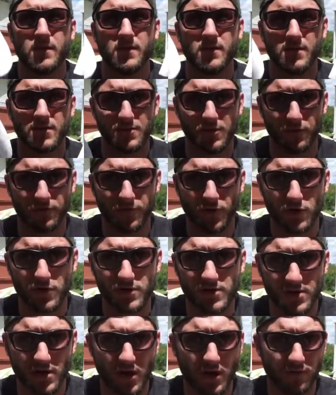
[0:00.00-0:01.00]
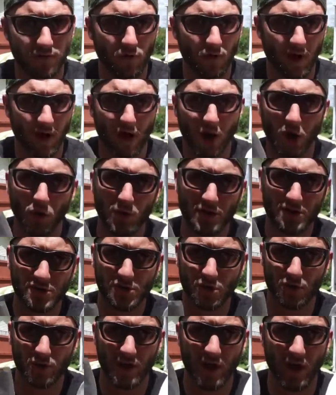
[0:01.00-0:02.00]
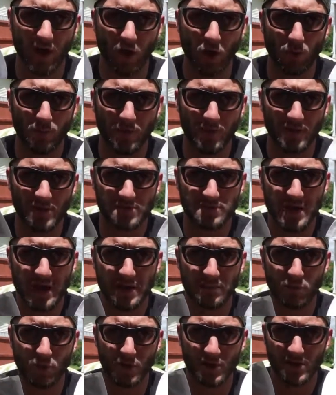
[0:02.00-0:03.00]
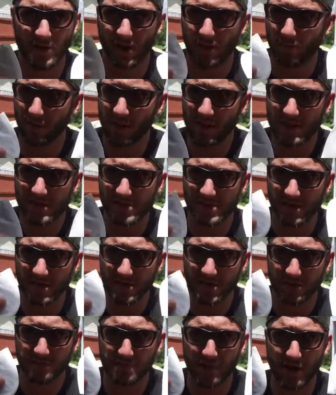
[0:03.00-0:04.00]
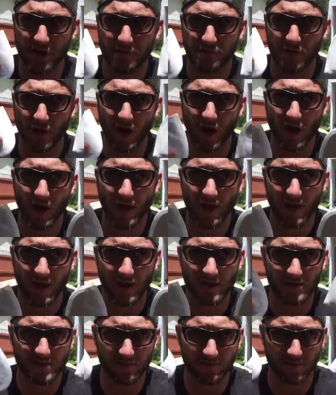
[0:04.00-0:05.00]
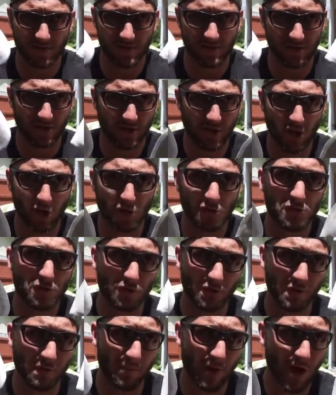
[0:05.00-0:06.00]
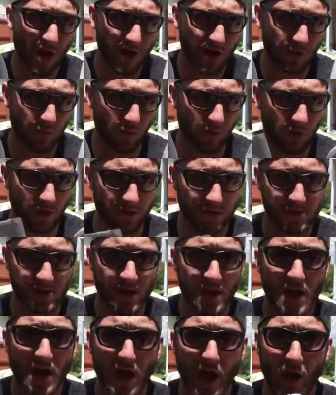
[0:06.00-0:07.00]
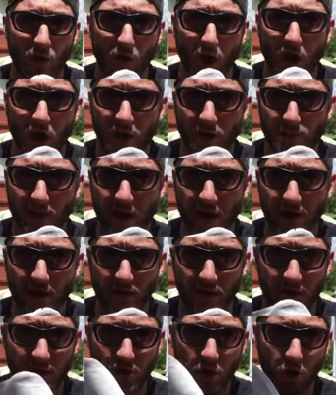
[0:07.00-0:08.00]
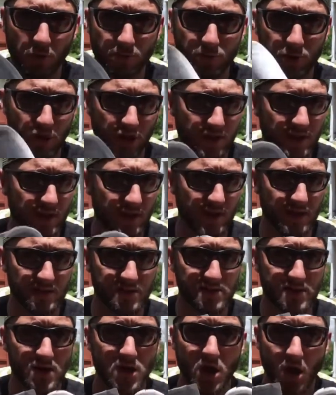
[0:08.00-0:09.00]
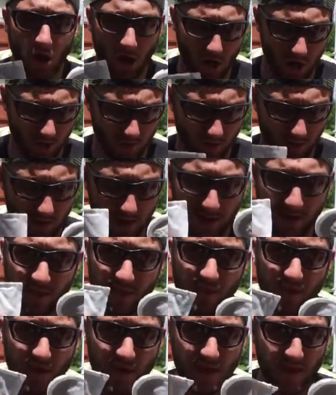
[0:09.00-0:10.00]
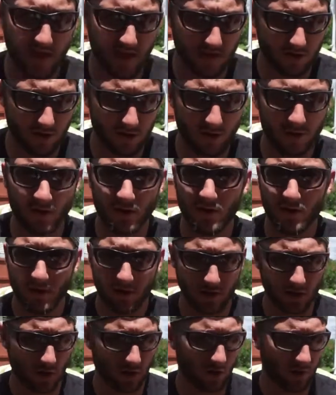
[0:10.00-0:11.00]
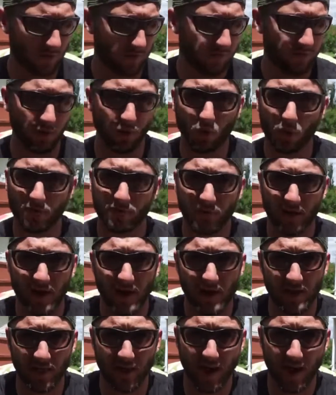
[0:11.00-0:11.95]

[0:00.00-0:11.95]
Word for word: So first off, what I always do when I open these bad boys up, like I said, doesn't matter if the hot hands, if it's the toes or the body ones, I will automatically go put these on like the heater, you know, on the floor vent in the